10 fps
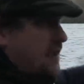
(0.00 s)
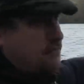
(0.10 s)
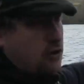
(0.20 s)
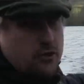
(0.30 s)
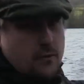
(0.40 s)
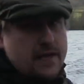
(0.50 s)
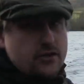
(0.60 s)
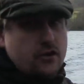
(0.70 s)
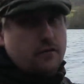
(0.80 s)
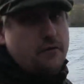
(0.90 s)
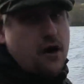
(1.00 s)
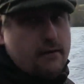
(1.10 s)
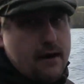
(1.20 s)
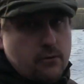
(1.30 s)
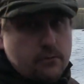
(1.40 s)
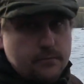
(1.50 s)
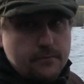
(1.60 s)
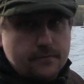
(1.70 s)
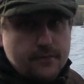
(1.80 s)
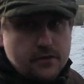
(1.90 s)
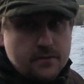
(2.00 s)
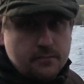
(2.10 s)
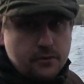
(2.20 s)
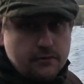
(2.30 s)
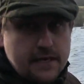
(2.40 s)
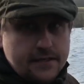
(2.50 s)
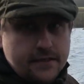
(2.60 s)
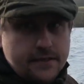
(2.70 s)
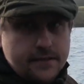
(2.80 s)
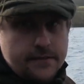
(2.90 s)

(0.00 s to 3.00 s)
I've got to wade so far out for a simple reason,